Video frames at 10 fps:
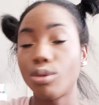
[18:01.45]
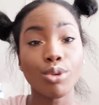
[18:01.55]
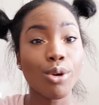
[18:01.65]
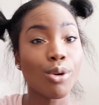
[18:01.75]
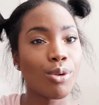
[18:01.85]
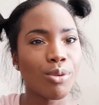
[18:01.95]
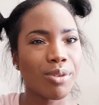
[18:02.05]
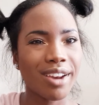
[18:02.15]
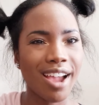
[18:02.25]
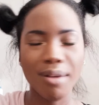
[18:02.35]
know
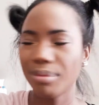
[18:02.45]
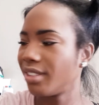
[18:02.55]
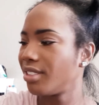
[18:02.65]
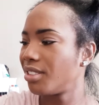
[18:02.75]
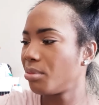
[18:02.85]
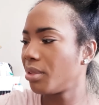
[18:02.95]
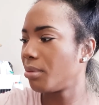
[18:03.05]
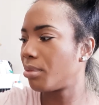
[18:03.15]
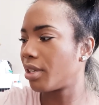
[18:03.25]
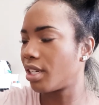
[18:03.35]
what happened to me,
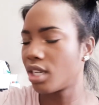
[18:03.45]
but